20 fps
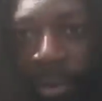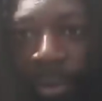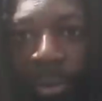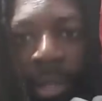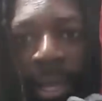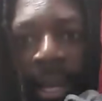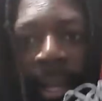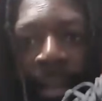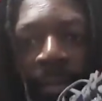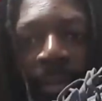whole
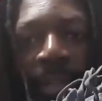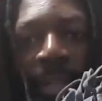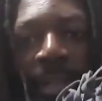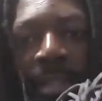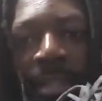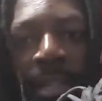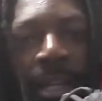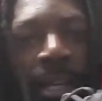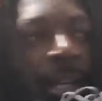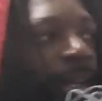line of
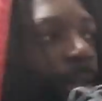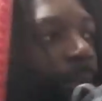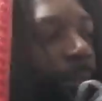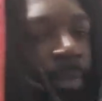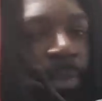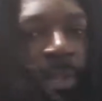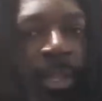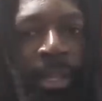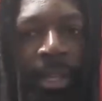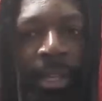these.
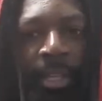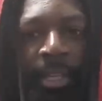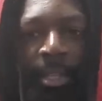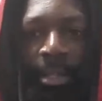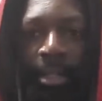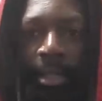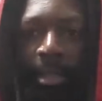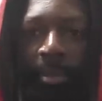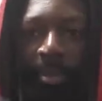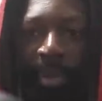
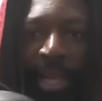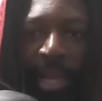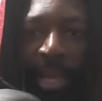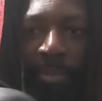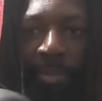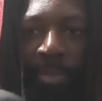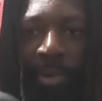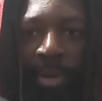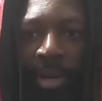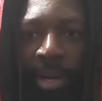These are the
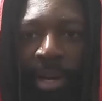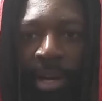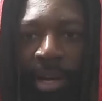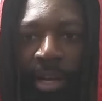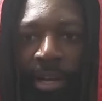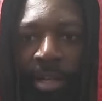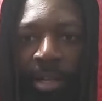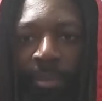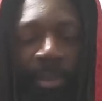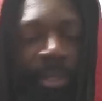black
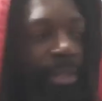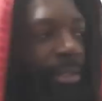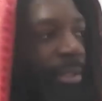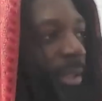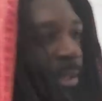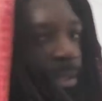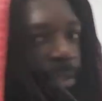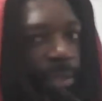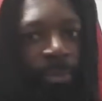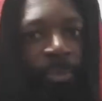Urban
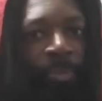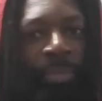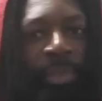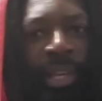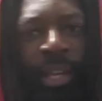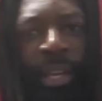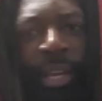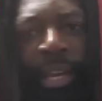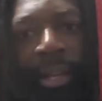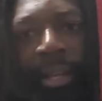Assault.
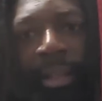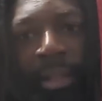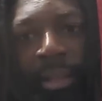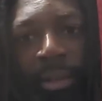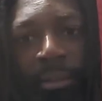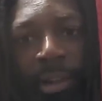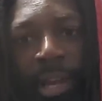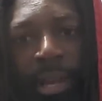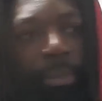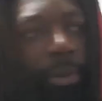I got the
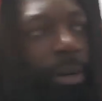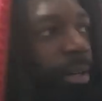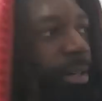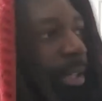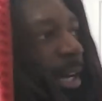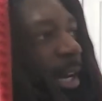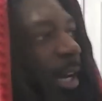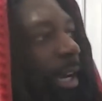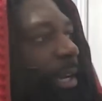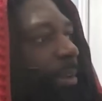gray
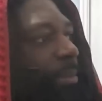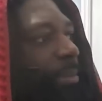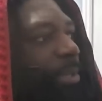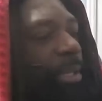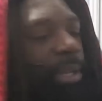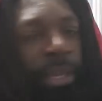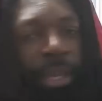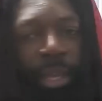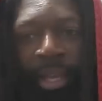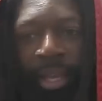
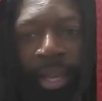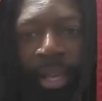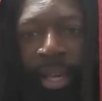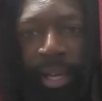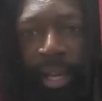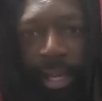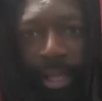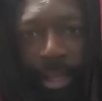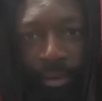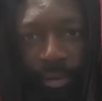Martimes.
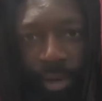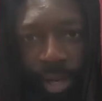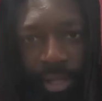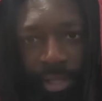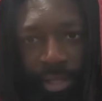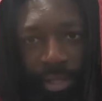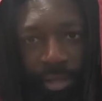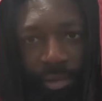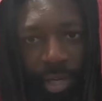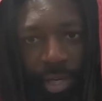I got the
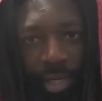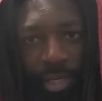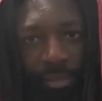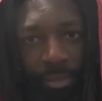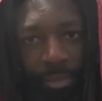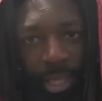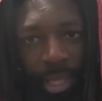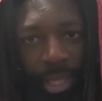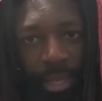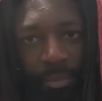Ranger Green
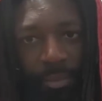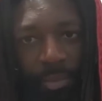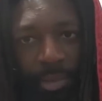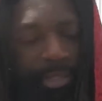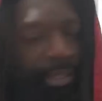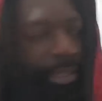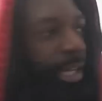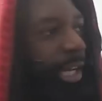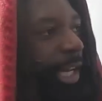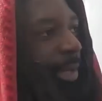and black
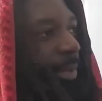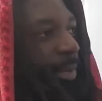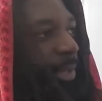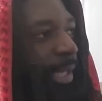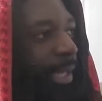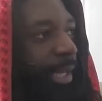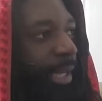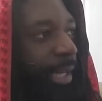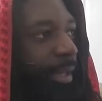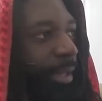Martimes. And
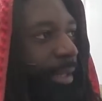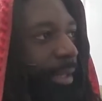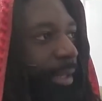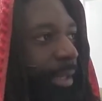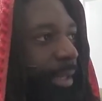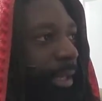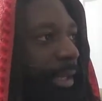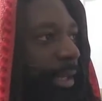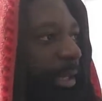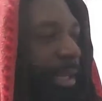I got
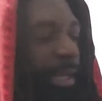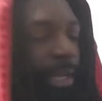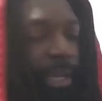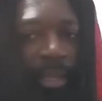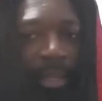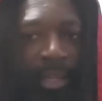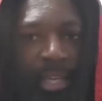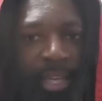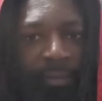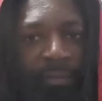the
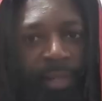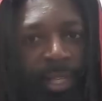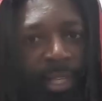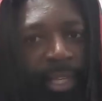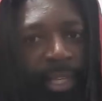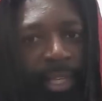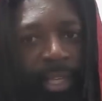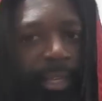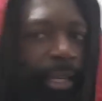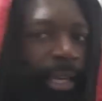
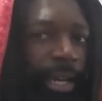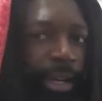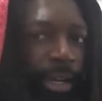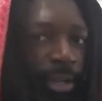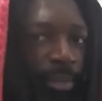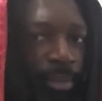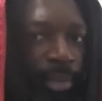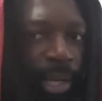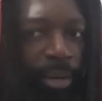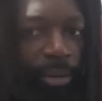FDE,
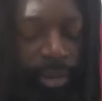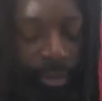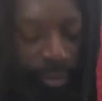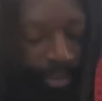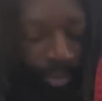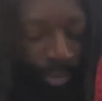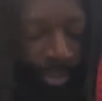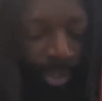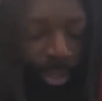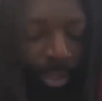Coyote Brown, whatever
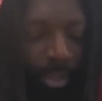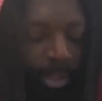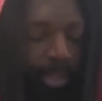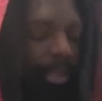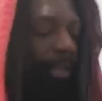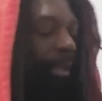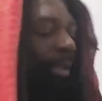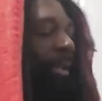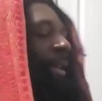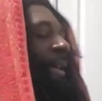you want to call
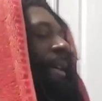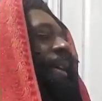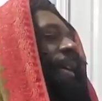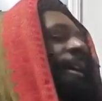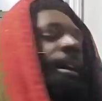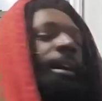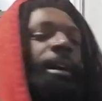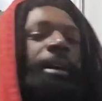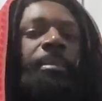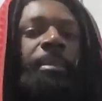it,
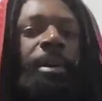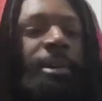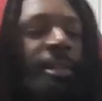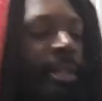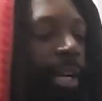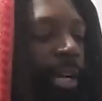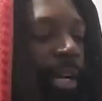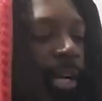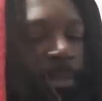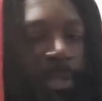
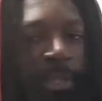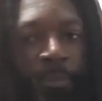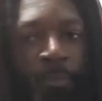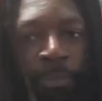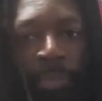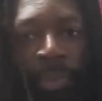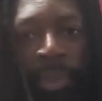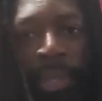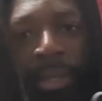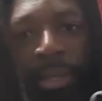Martimes.
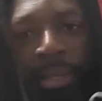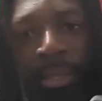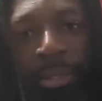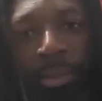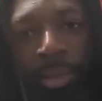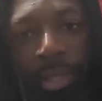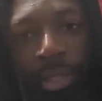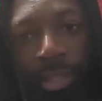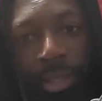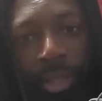So
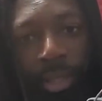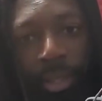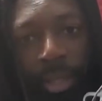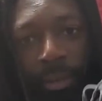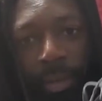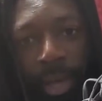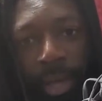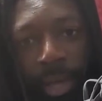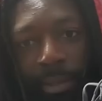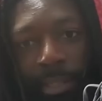these are the
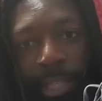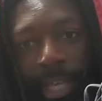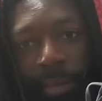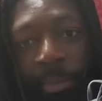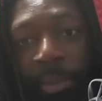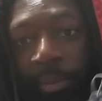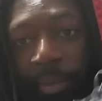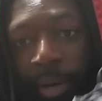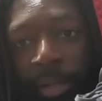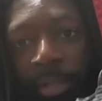
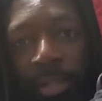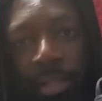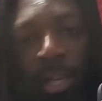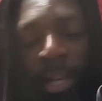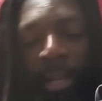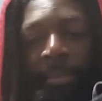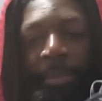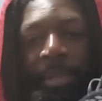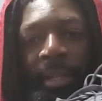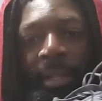Altama
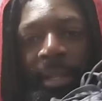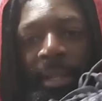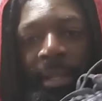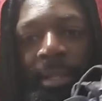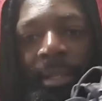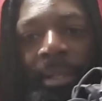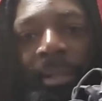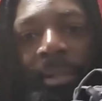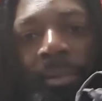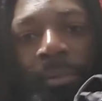Martimes.
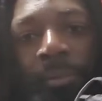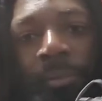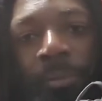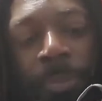So